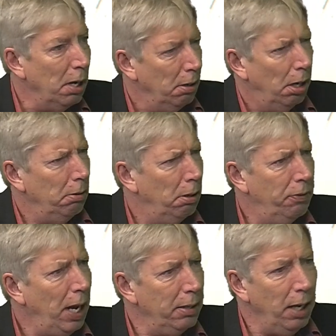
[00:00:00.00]
of
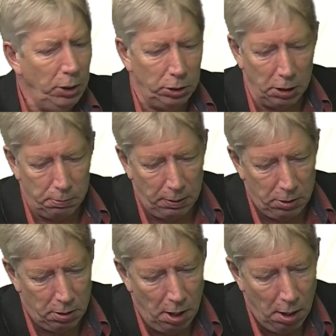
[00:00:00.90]
that nature. It's been
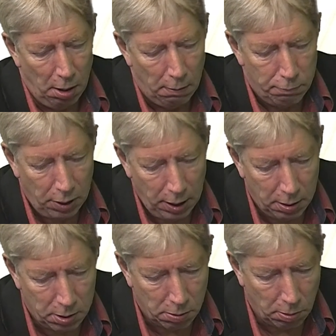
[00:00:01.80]

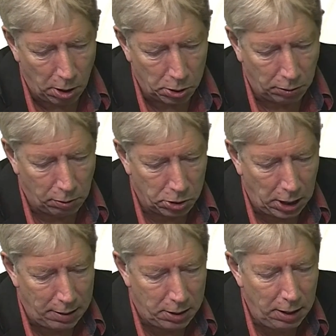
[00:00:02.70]
brilliant to watch. Of course, they
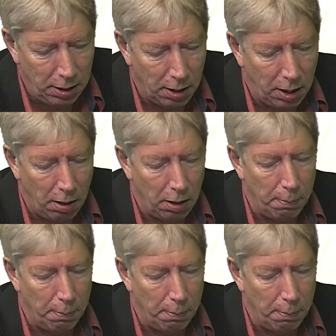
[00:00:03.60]
had Dean and Agana